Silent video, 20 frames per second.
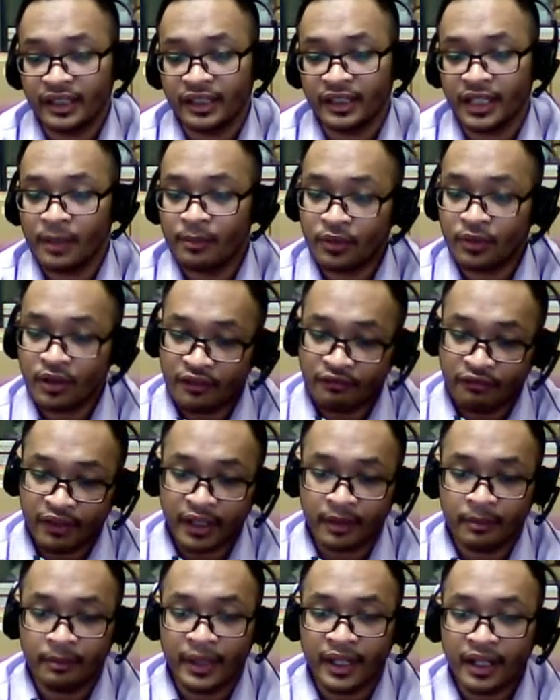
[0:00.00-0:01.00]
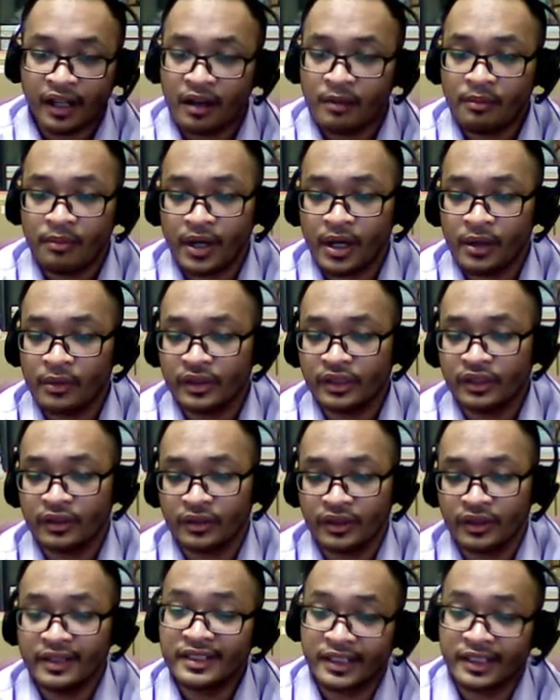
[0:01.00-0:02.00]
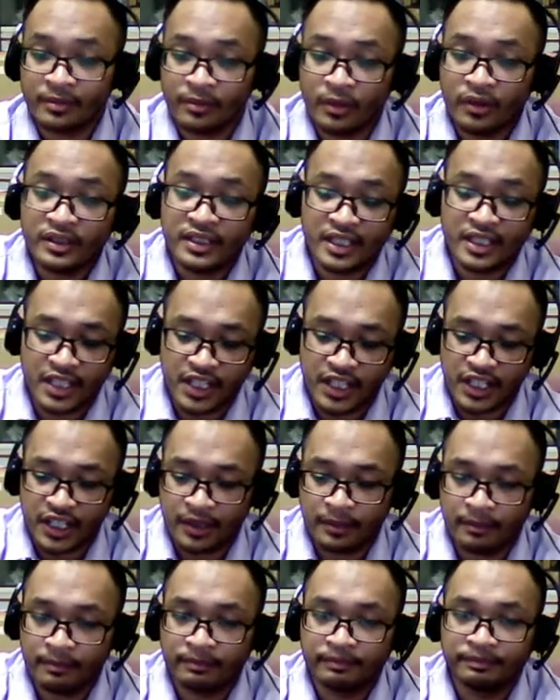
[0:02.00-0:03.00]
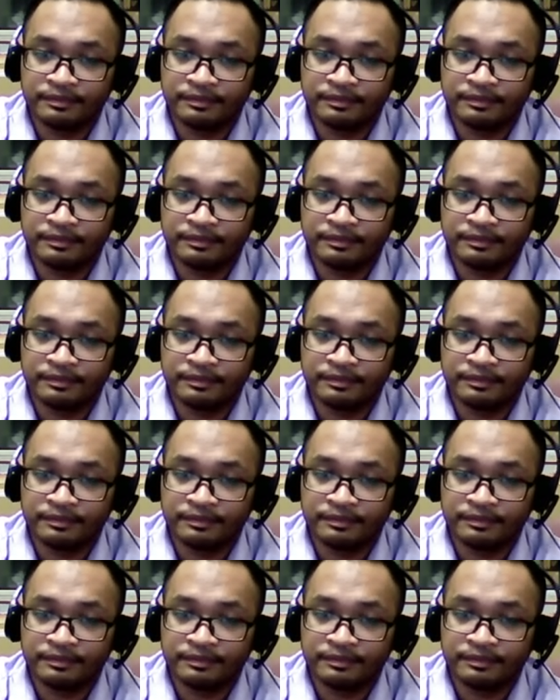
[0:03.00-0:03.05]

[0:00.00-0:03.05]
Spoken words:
that provide a backup power to the CMOS chip.